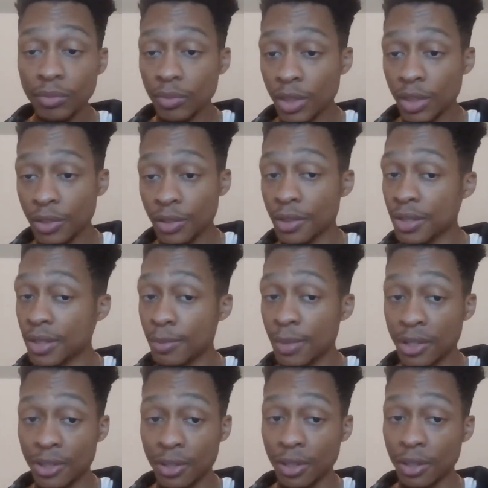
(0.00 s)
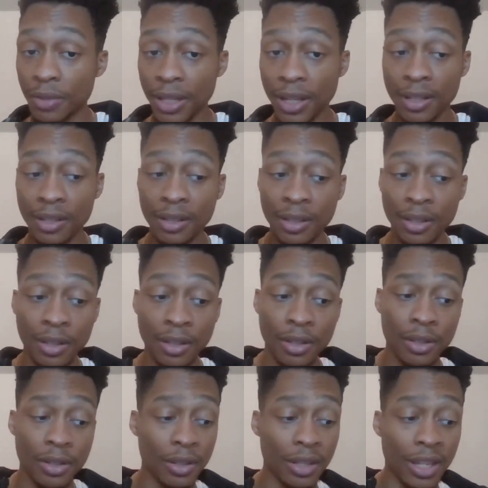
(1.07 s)
So it's a mixture of that.
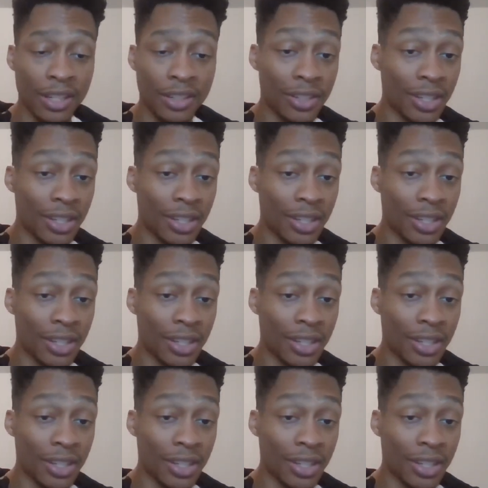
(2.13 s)
So yes,